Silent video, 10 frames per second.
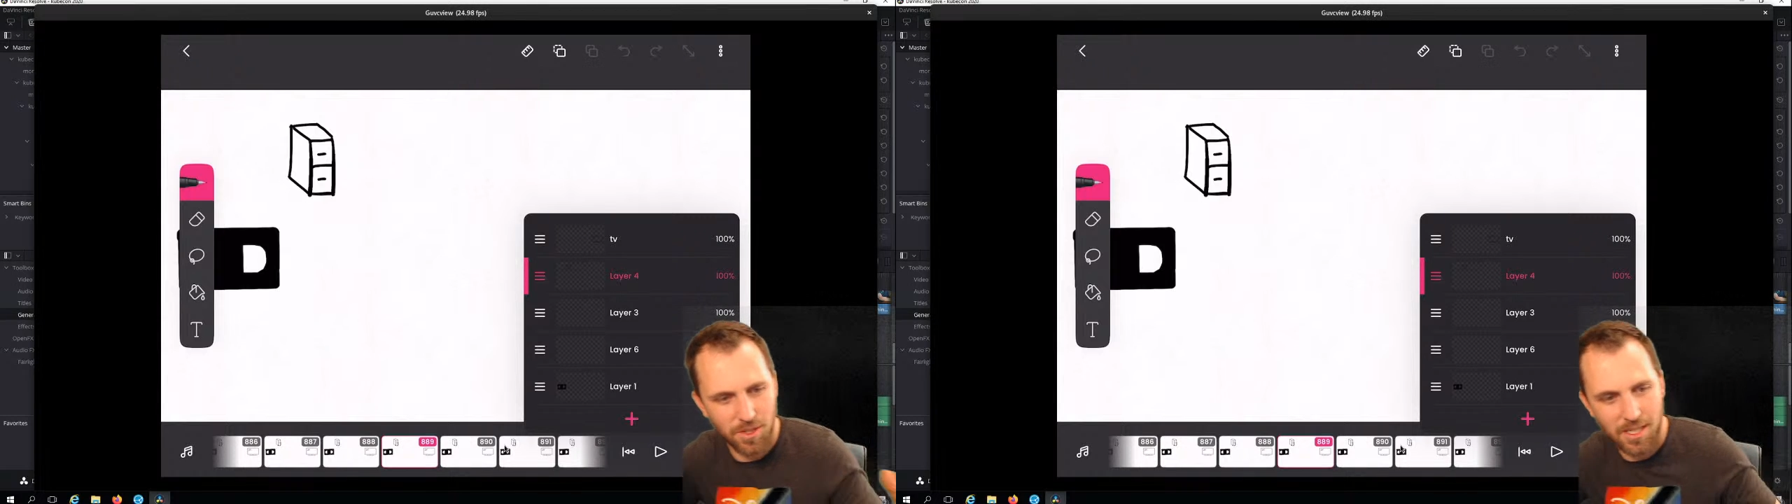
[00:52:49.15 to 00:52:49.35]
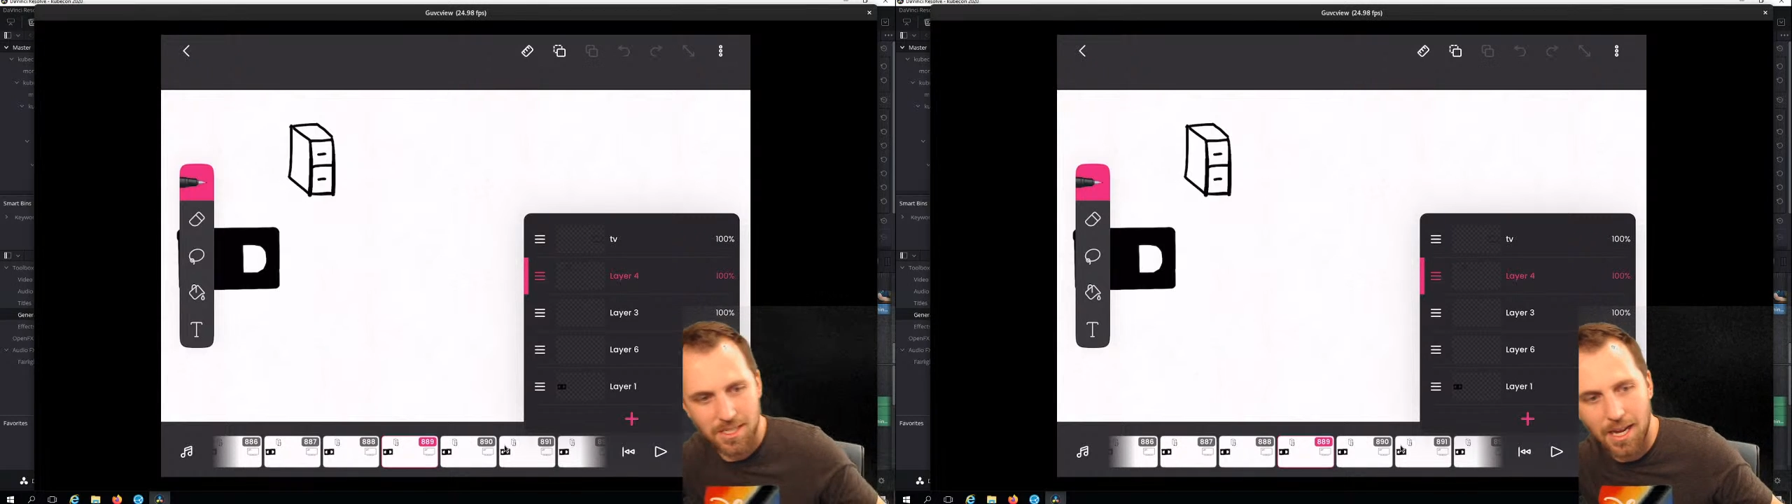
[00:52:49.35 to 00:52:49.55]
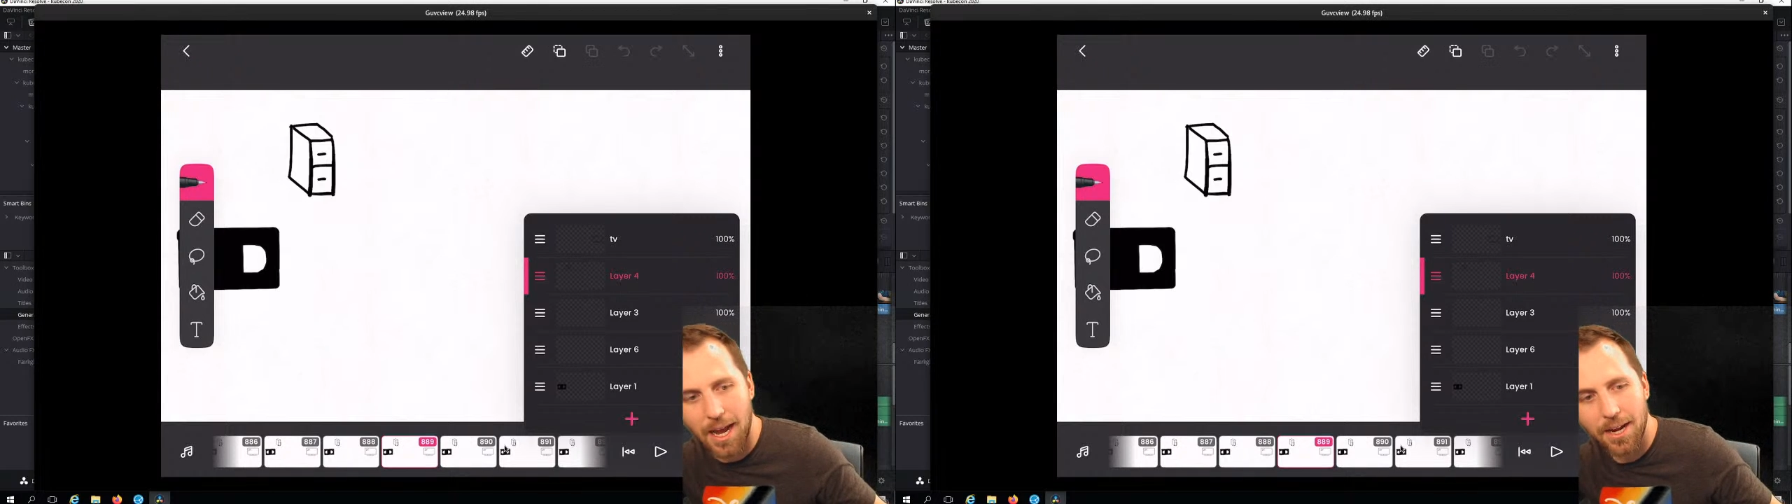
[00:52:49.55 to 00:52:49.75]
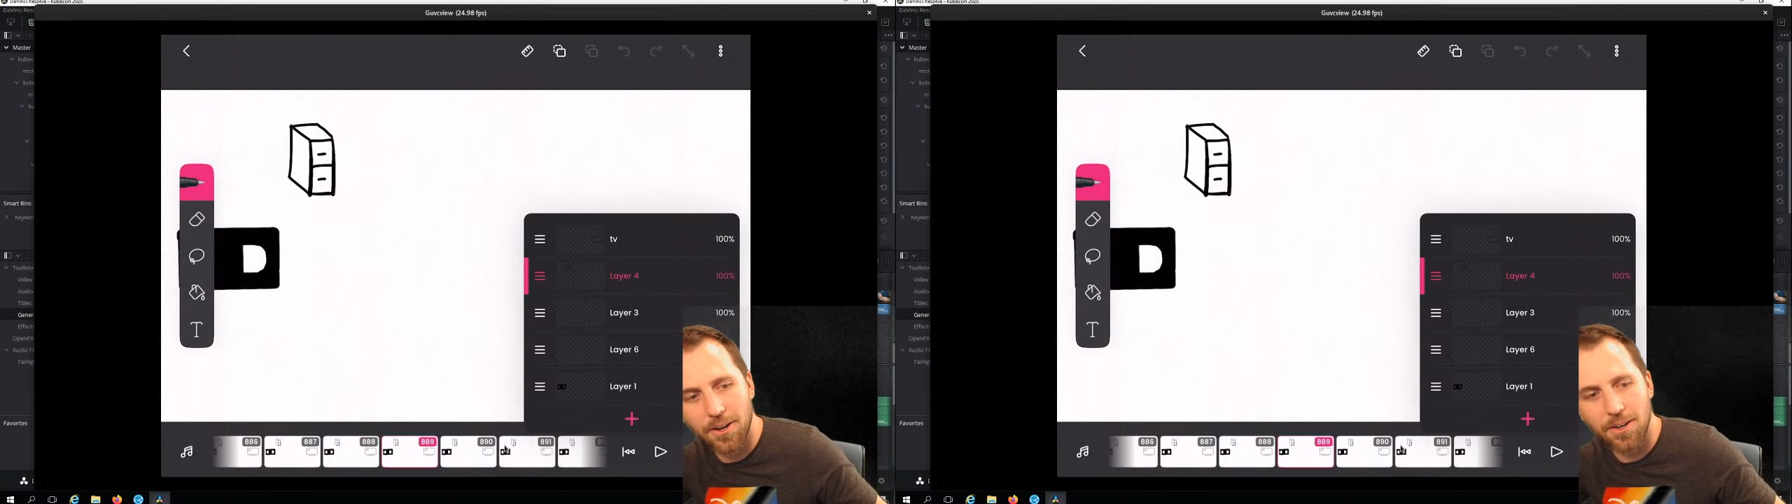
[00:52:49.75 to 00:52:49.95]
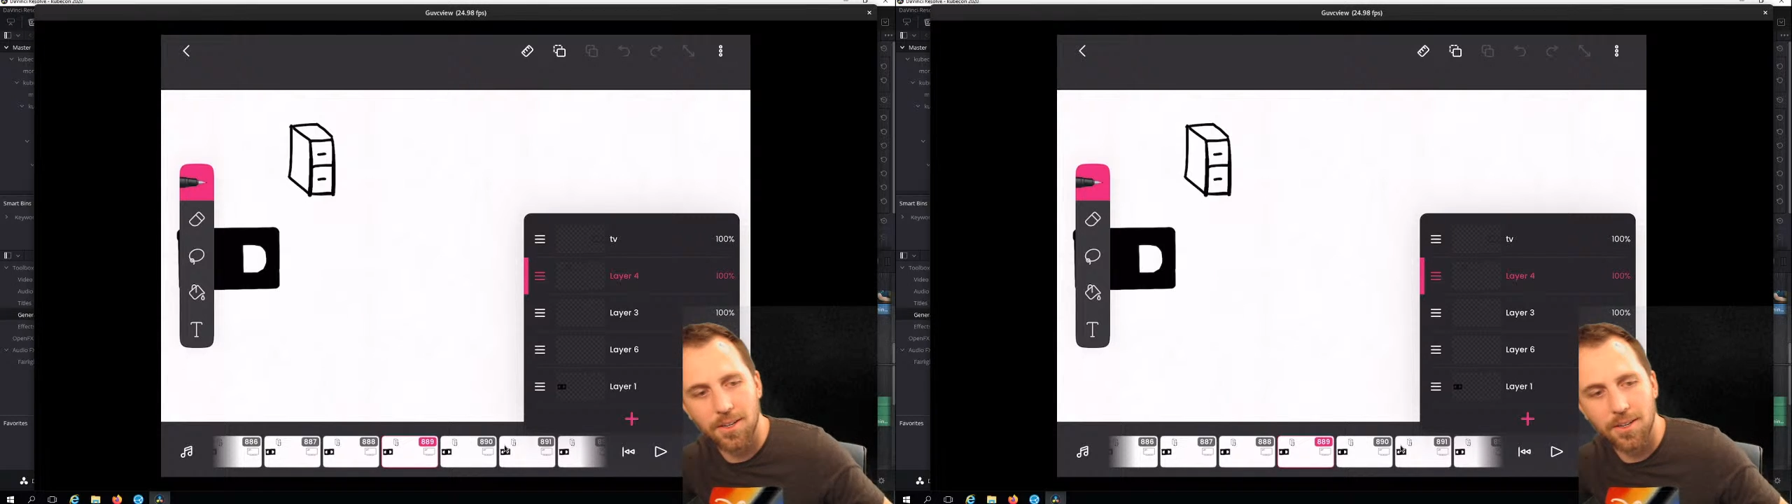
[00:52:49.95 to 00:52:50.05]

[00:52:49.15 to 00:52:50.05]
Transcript: entire